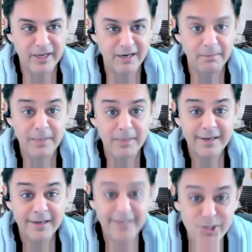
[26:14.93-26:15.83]
operating
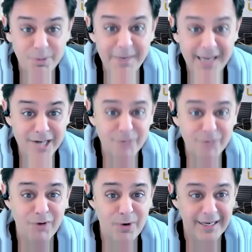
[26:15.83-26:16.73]
income, it should be
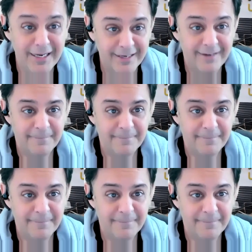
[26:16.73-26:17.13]
cash flowing.